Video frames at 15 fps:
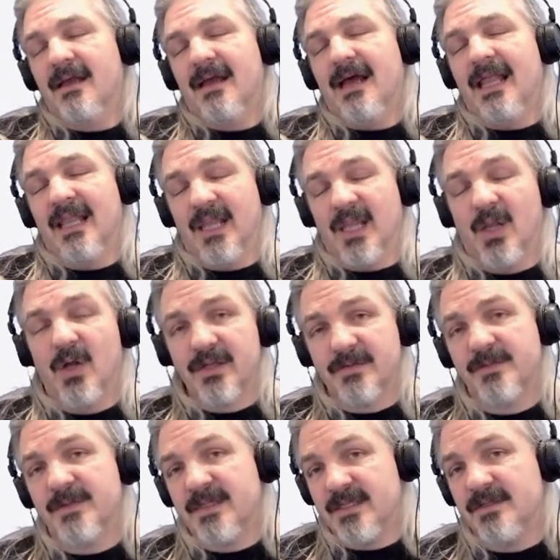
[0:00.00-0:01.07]
a lot
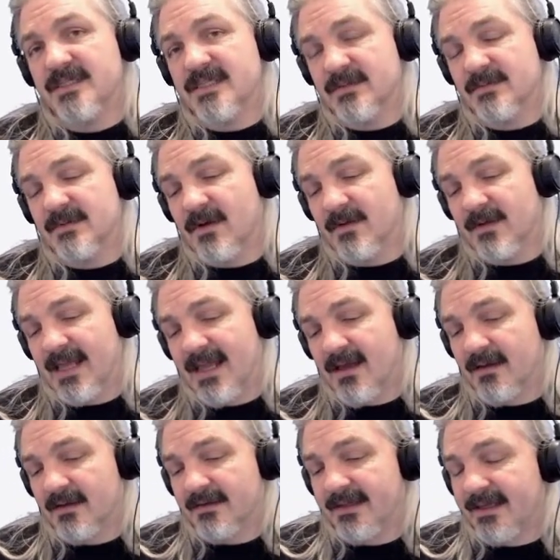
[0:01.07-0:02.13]
of the use on
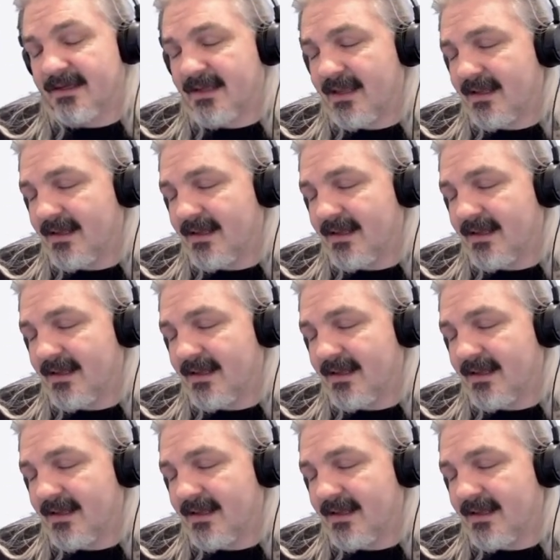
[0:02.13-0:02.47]
our Git